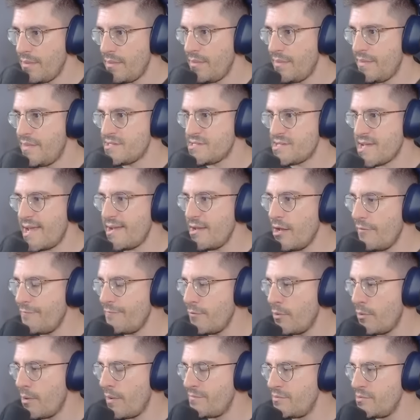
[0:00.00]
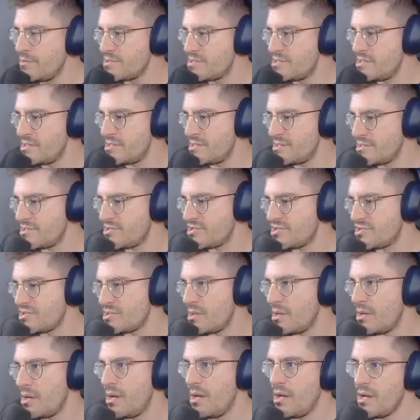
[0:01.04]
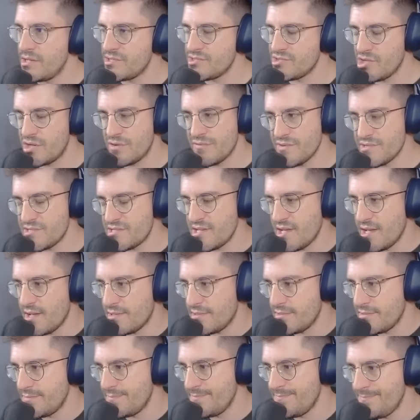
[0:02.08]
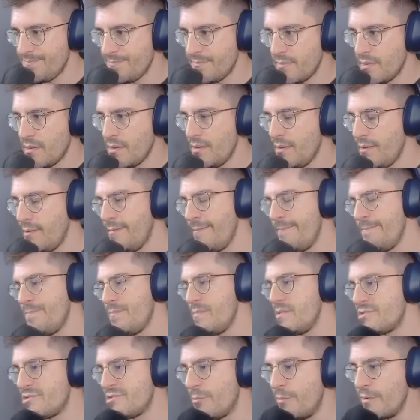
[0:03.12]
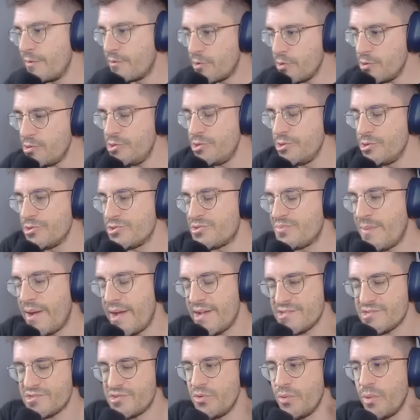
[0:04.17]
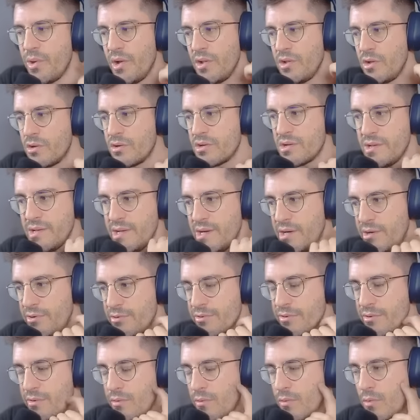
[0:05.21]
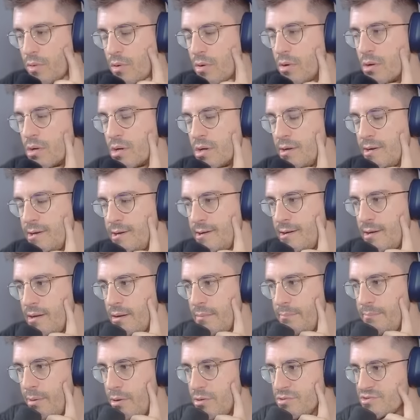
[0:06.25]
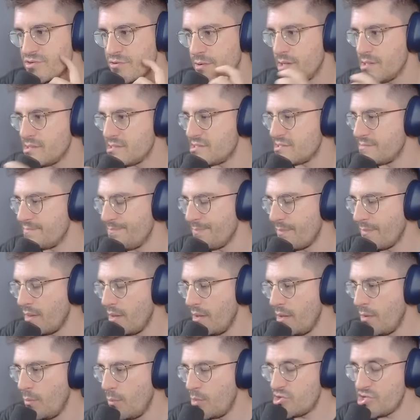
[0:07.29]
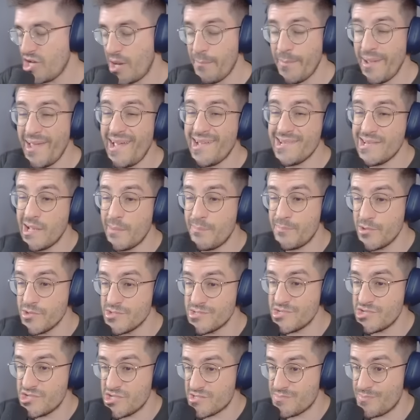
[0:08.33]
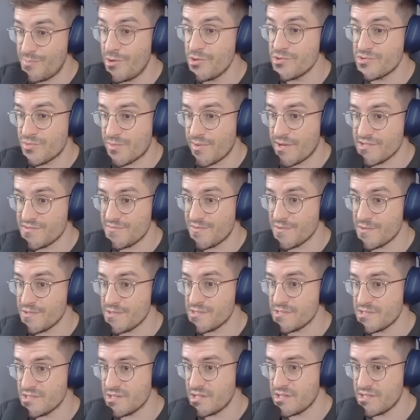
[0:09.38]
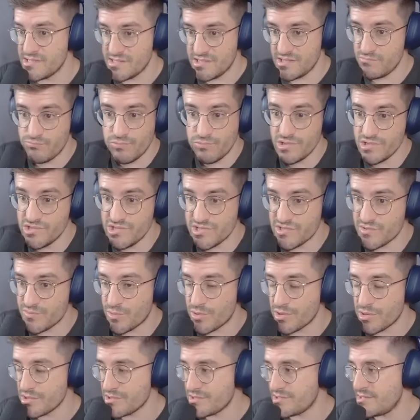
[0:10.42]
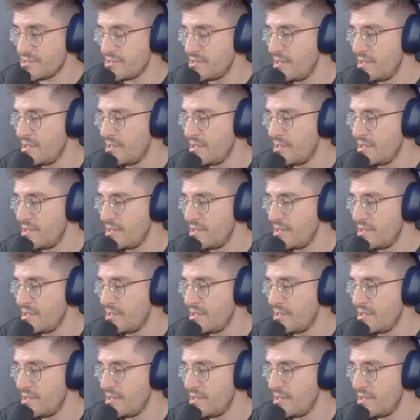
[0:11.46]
Does any of you have used this service yet? So we could use MySQL on cloud or Postgres, which I may end up using just Postgres for this because it will just works.